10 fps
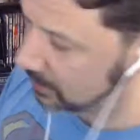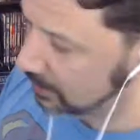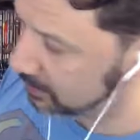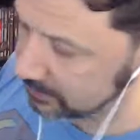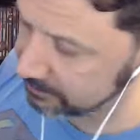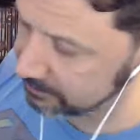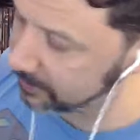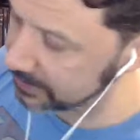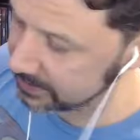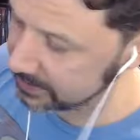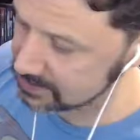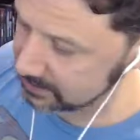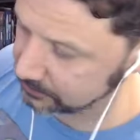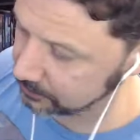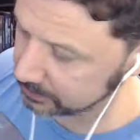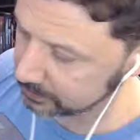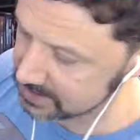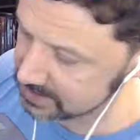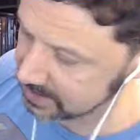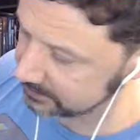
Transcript: but it's very easy to reskin this